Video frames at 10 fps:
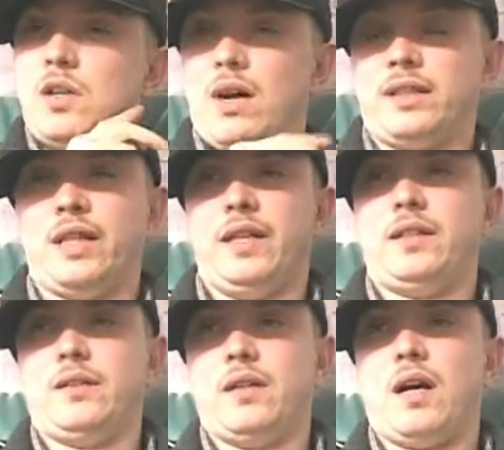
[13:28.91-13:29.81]
know, I
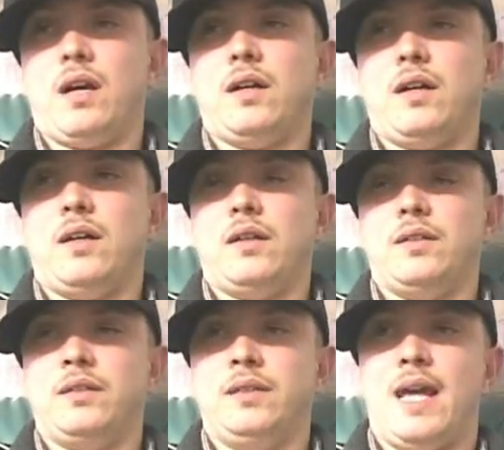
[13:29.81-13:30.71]
think
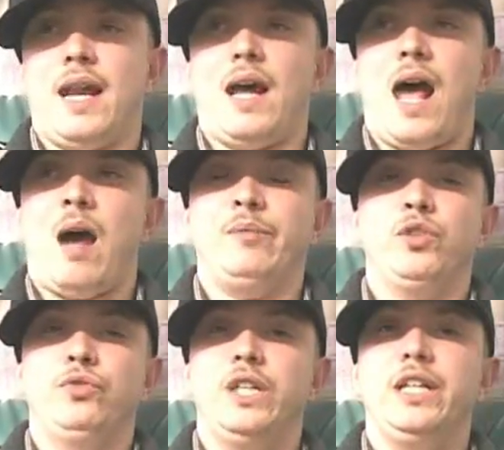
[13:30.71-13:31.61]
that I'm
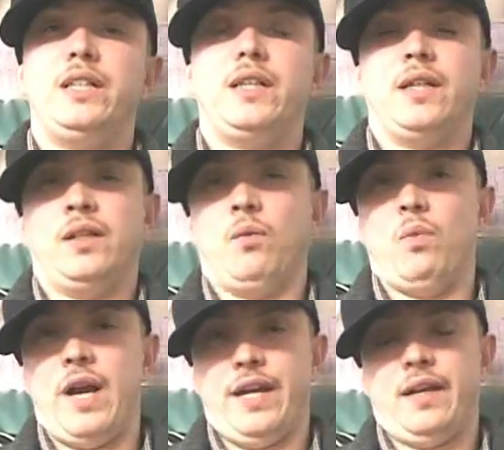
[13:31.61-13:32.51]
unique in the
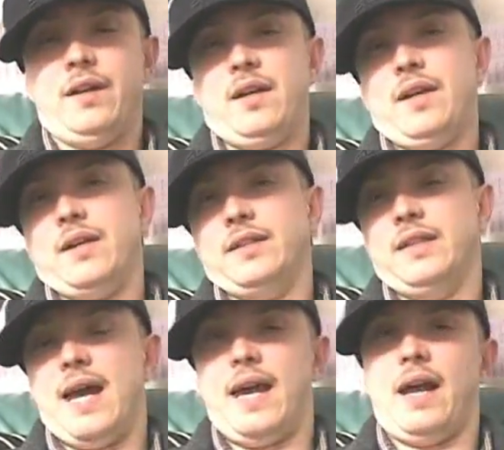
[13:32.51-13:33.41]
way
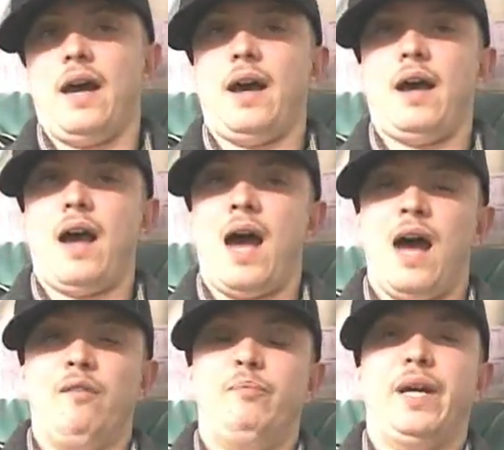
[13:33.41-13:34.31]
that
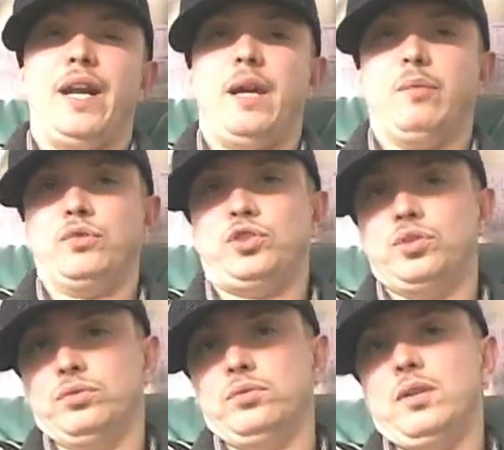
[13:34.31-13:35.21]
I've been able
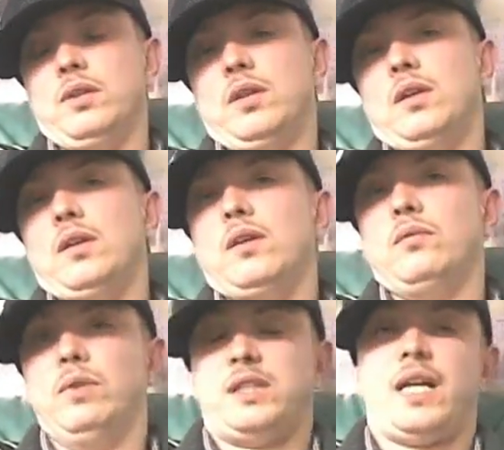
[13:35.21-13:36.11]
to
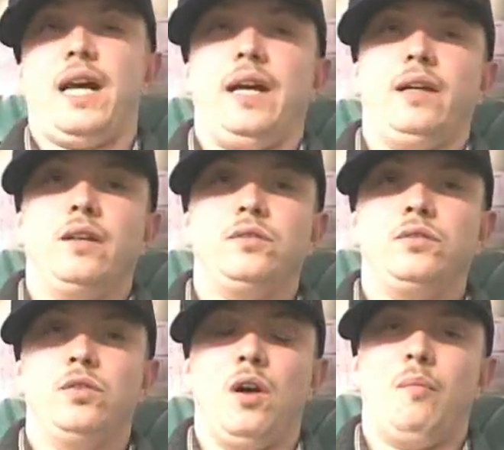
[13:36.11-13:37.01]
retain,
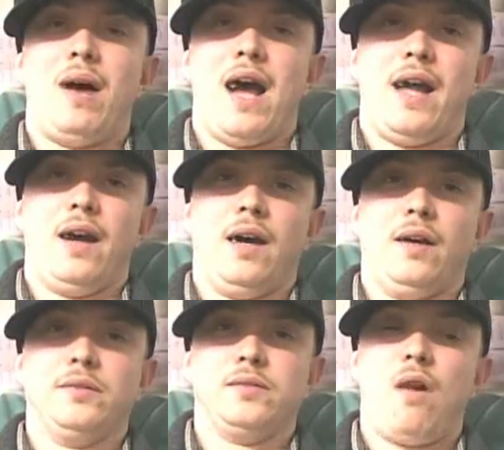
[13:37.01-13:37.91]
you know,
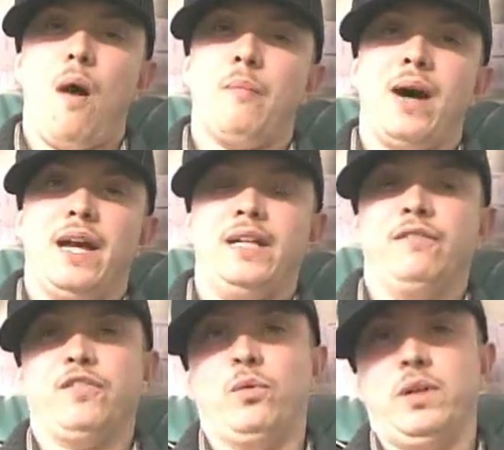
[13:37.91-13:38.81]
my
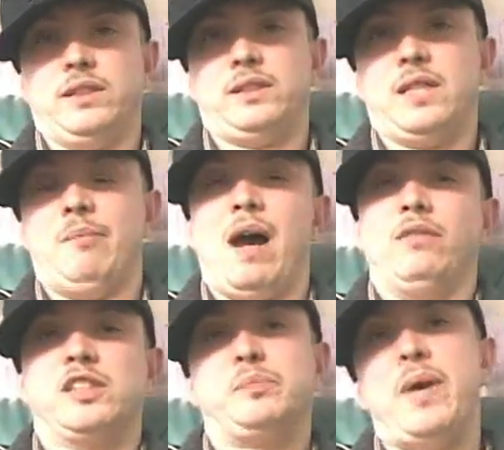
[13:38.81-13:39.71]
influence and my
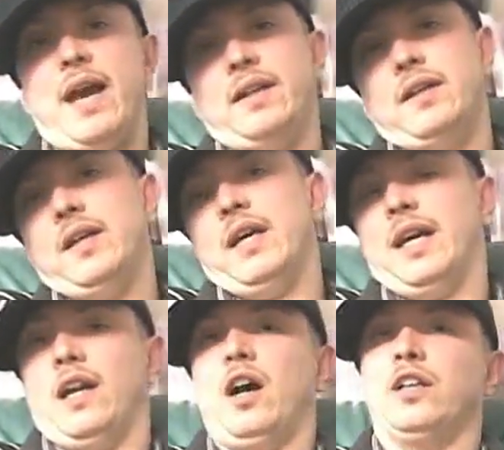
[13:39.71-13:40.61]
respect
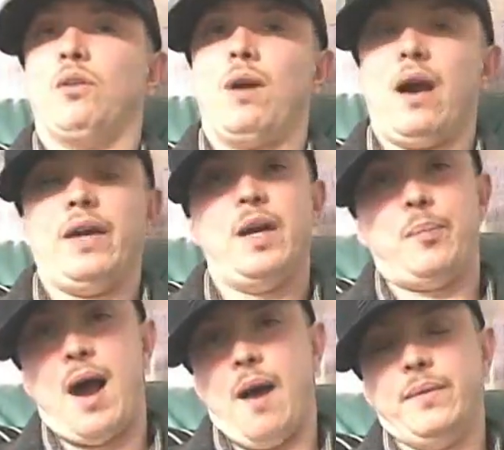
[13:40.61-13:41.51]
in underground
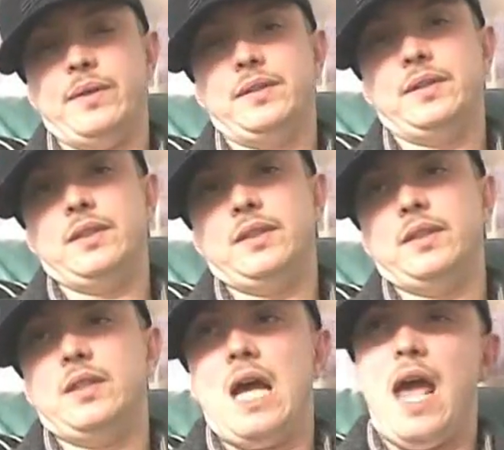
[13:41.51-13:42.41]
hip-hop,
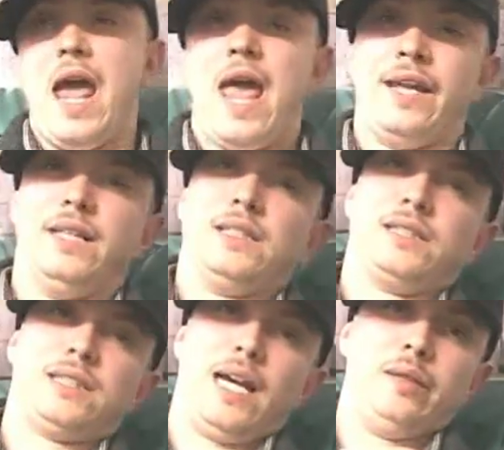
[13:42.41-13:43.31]
and at the
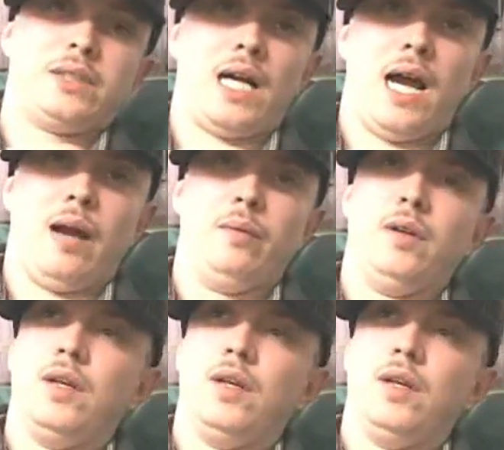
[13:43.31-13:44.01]
same time